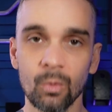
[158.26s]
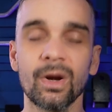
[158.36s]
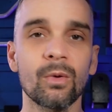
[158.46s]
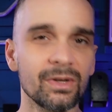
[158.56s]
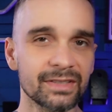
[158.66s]

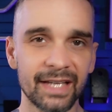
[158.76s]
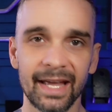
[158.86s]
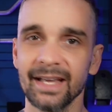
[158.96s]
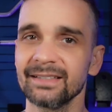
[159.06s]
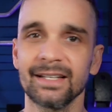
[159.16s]
What I will
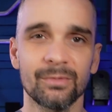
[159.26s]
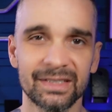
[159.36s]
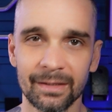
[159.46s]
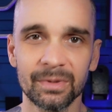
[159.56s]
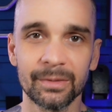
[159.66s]
say is that it
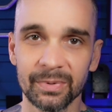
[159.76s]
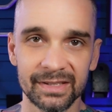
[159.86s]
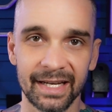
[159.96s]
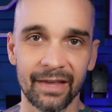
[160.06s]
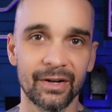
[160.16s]
was simple to put
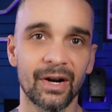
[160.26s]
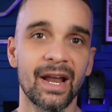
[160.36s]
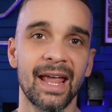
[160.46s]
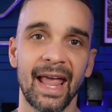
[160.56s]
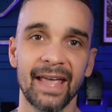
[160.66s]
together,
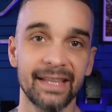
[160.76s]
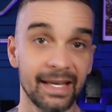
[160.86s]
and